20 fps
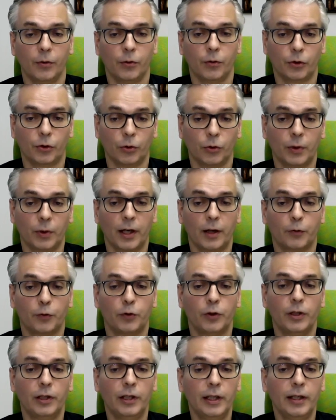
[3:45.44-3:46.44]
So we have
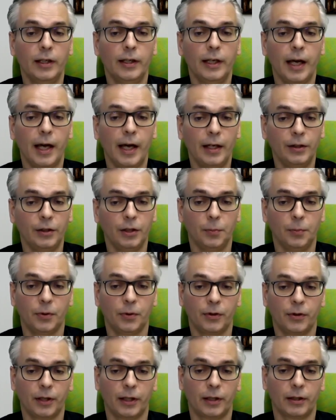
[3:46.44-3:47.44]
nearly
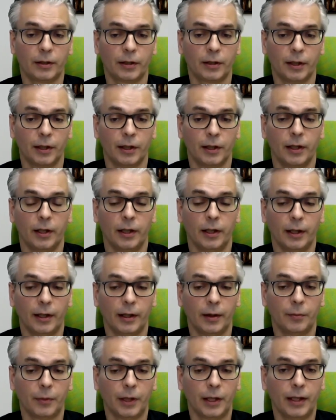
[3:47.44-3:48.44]
80%
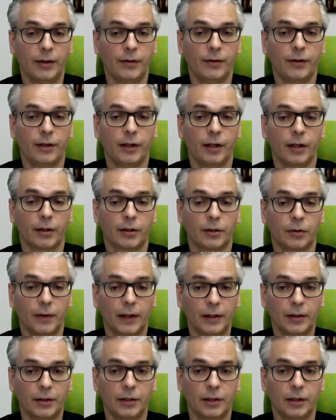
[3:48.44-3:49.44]

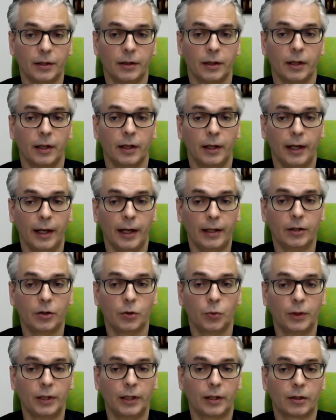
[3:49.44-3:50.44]
ACR20
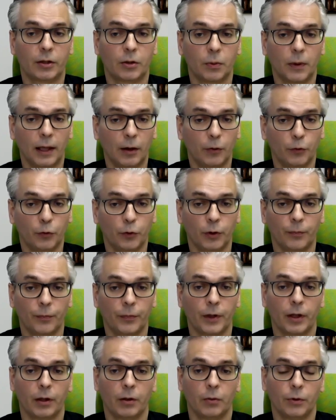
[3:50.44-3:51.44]
at week 12
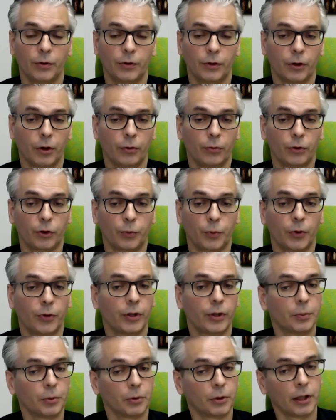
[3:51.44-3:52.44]
with the
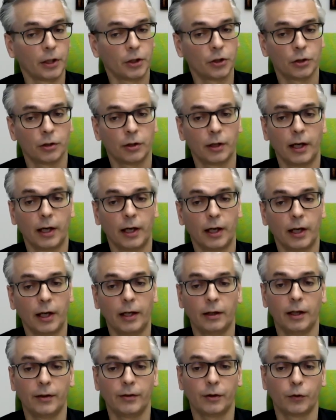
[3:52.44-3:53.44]
non-responder imputation
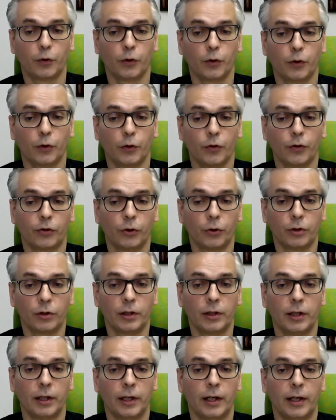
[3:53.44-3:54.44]
analysis for the
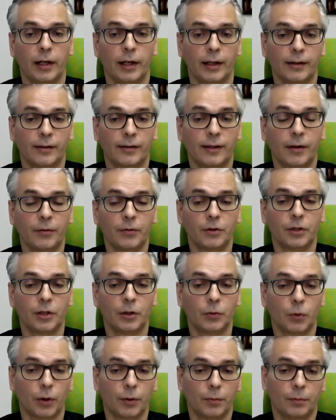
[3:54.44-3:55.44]
30 and
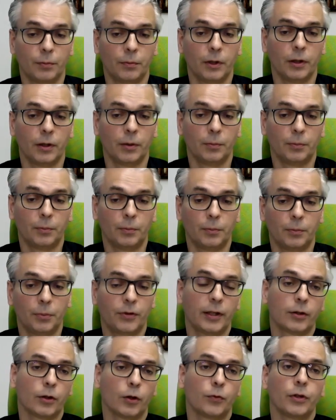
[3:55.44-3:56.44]
71%
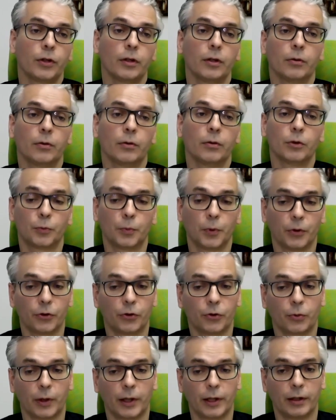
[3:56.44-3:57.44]
of the
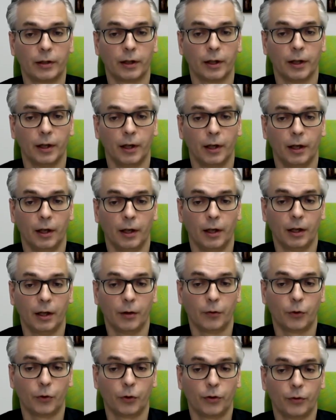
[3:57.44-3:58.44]
response rate
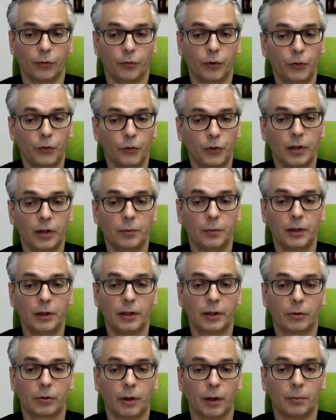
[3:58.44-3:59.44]
for the 15
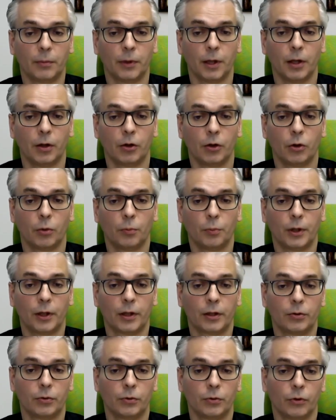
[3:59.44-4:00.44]
milligram
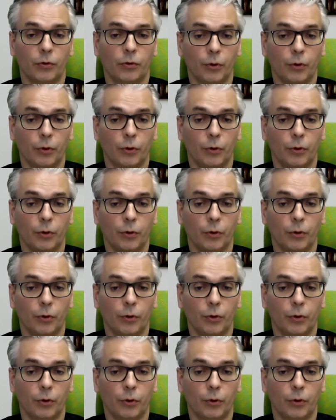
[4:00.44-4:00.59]
compared to